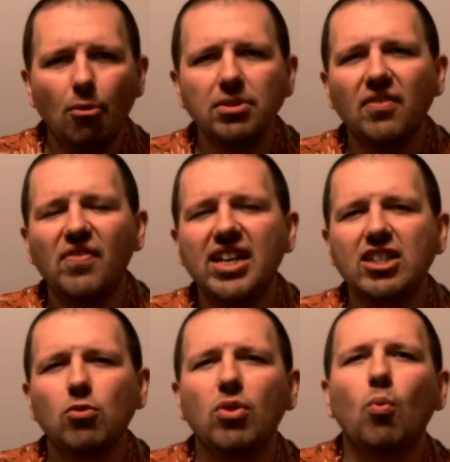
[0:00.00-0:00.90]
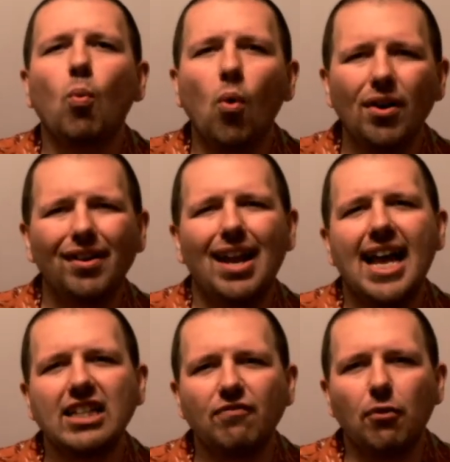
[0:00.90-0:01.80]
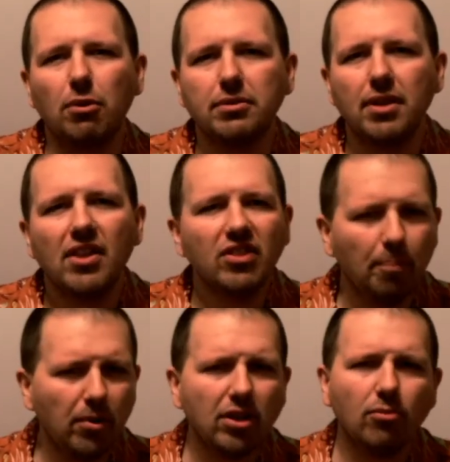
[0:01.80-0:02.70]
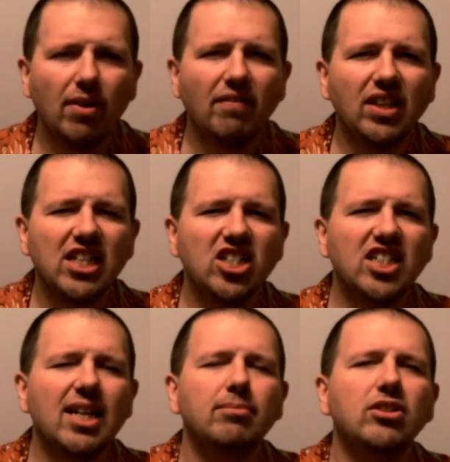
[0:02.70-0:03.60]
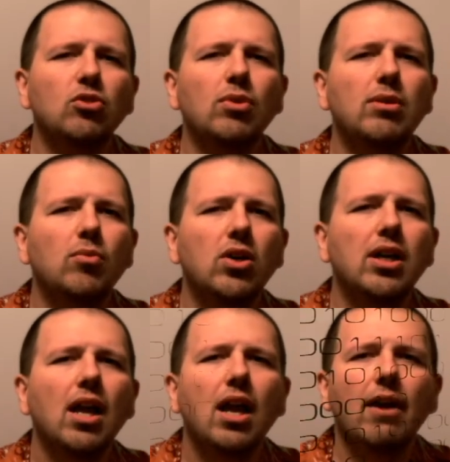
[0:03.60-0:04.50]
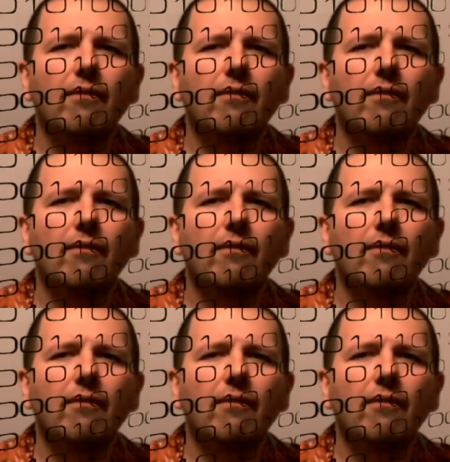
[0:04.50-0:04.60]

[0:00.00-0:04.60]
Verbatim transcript: I want to finish with one last verse. The book of Revelation, chapter 21,